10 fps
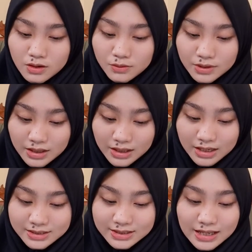We
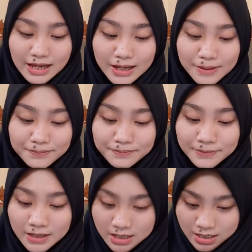can tap
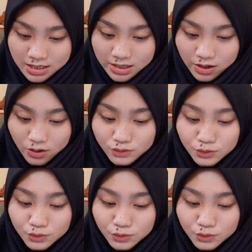on